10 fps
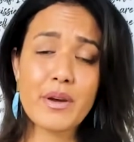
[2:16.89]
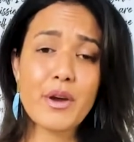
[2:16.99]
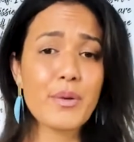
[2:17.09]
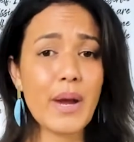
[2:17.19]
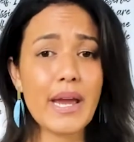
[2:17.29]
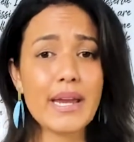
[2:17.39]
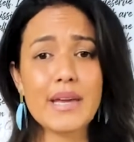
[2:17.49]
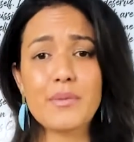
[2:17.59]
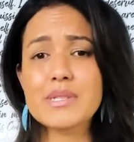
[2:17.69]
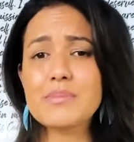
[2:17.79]
right?
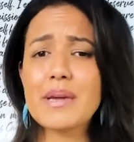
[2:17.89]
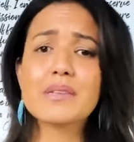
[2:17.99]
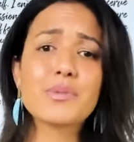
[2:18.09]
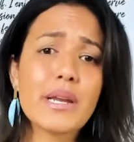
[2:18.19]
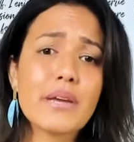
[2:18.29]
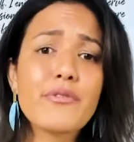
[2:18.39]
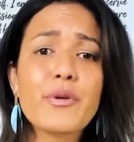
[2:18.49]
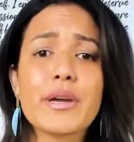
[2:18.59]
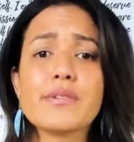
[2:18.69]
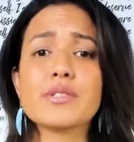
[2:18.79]
It was being
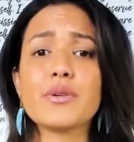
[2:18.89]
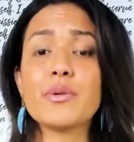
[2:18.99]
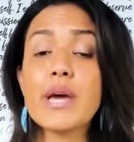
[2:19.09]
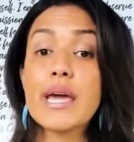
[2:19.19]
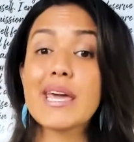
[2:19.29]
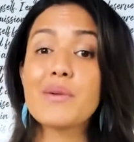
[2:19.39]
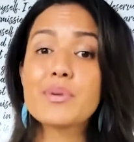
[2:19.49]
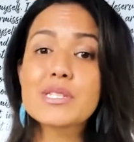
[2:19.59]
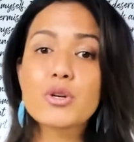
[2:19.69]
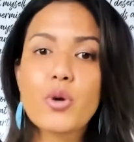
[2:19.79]
24 years old. It
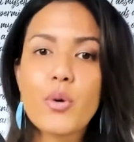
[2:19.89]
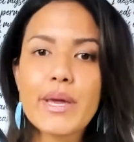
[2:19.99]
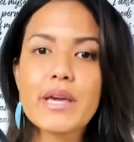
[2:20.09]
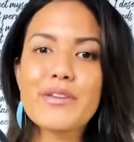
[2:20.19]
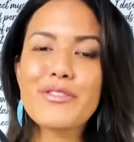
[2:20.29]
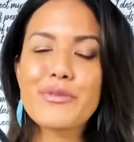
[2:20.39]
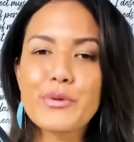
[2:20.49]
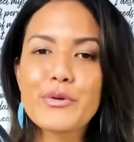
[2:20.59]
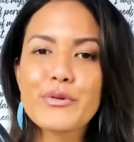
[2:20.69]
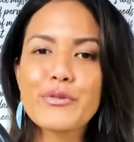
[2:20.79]
was going
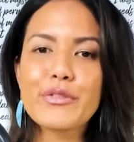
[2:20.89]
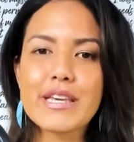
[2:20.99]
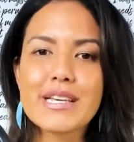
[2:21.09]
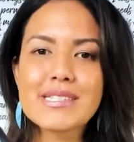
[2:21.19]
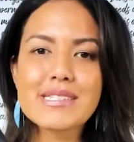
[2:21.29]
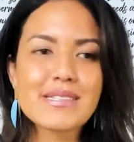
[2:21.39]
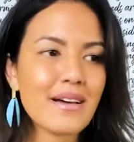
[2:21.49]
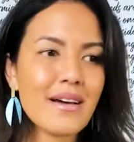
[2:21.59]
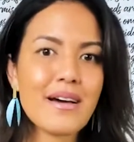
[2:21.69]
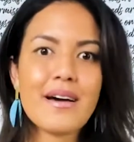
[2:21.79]
through this
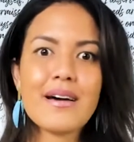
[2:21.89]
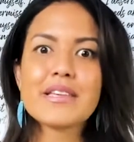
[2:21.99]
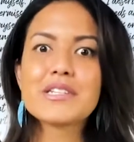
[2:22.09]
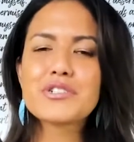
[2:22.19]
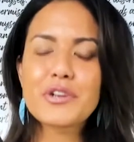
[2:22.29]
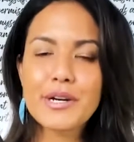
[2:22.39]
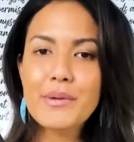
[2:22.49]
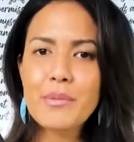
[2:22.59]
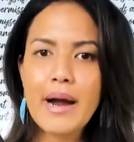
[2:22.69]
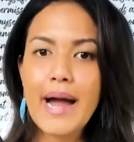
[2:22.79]
journey
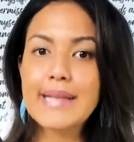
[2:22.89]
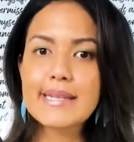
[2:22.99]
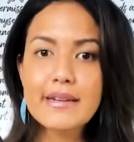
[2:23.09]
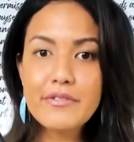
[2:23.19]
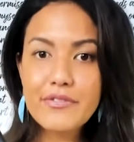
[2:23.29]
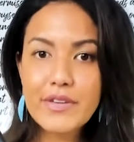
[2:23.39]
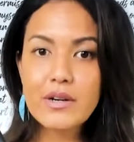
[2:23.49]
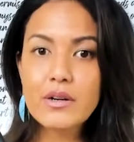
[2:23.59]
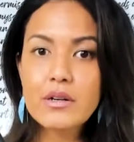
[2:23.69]
where I didn't feel